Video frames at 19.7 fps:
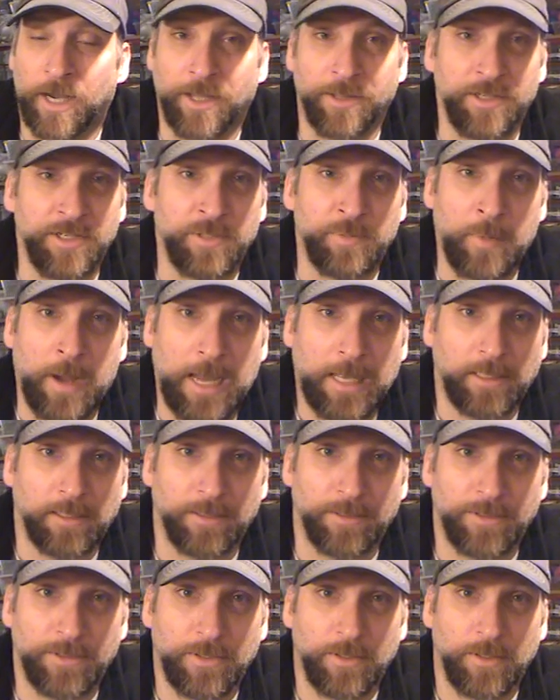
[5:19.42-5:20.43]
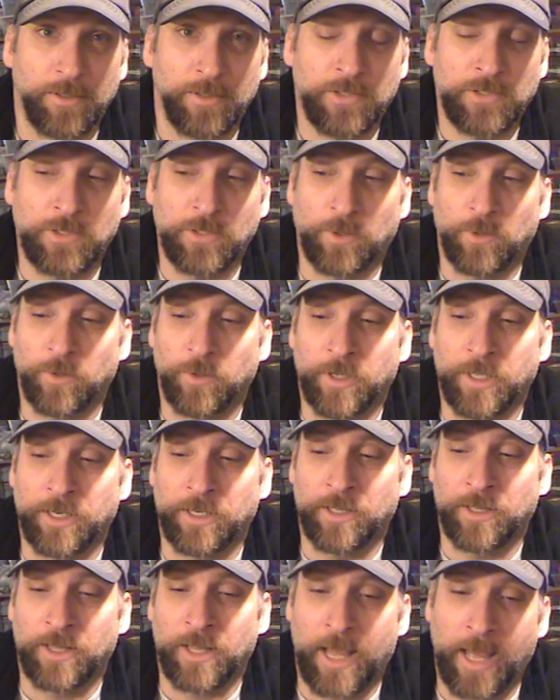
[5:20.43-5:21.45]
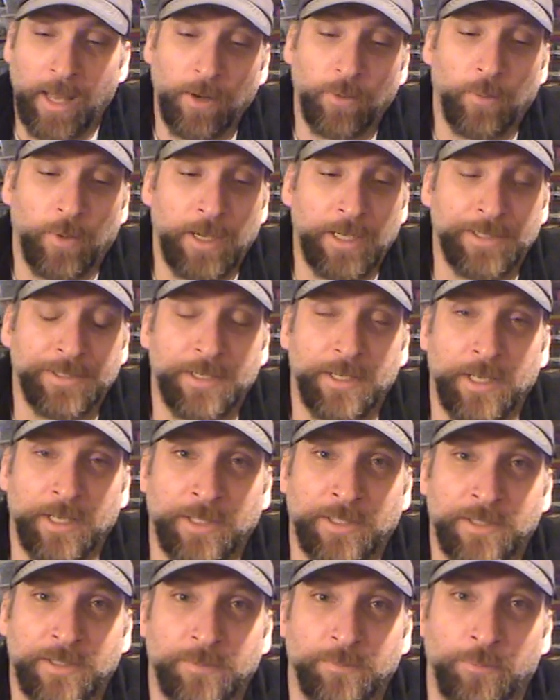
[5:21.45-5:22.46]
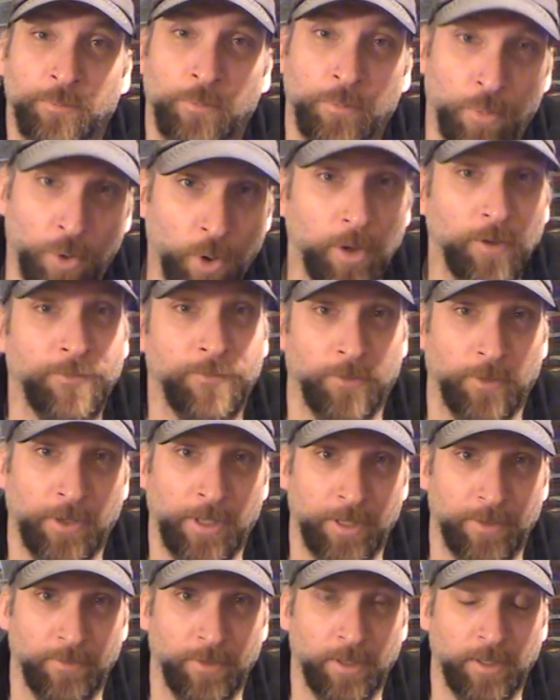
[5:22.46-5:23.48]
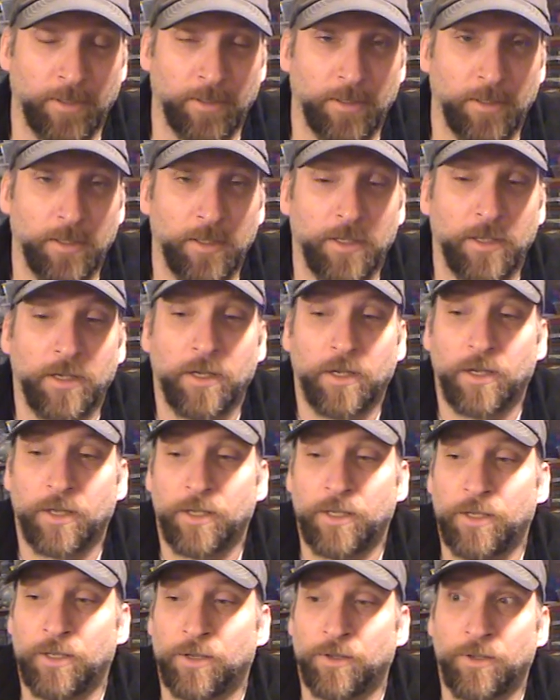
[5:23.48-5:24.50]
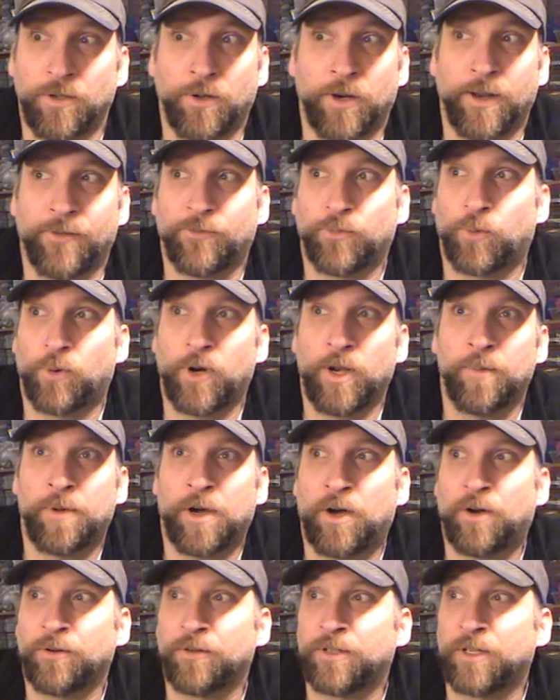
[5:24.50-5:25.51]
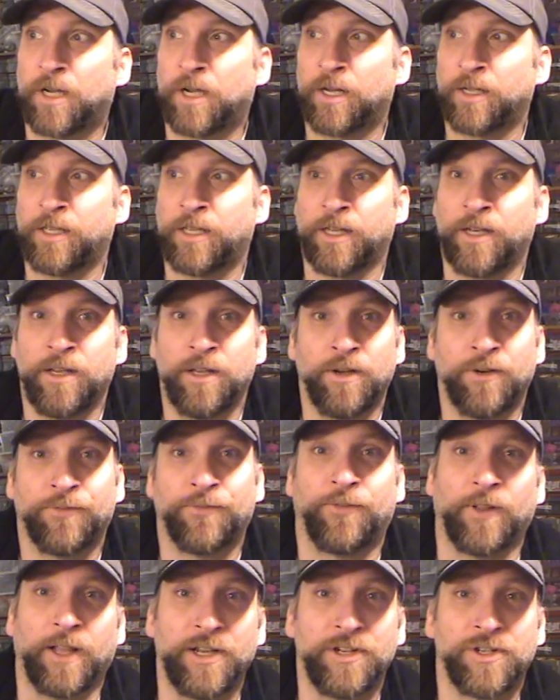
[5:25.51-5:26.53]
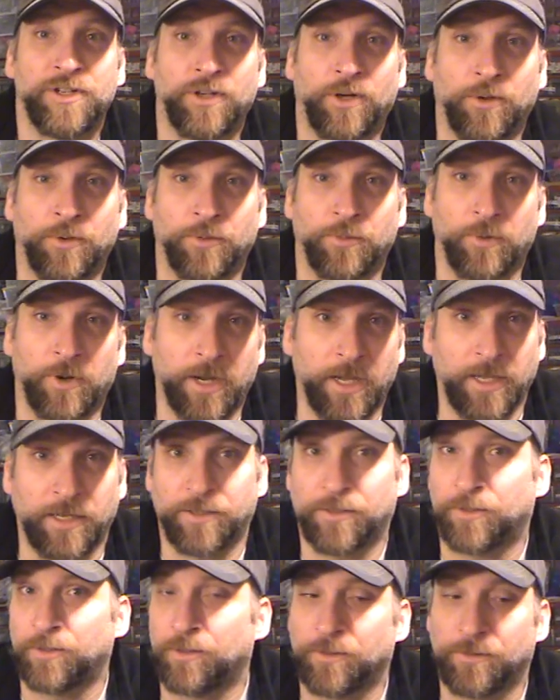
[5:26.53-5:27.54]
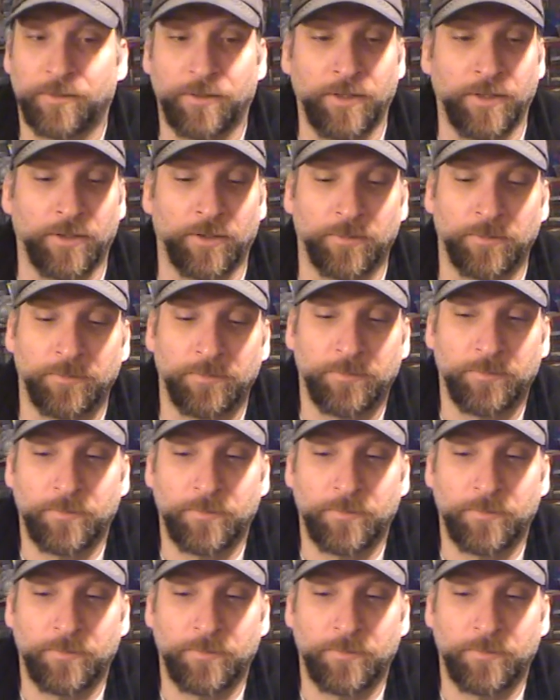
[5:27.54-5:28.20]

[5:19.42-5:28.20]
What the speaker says: these models. So in a lot of ways, it's more forgiving. You know, you don't have to worry about getting your flesh tone right, or, you know,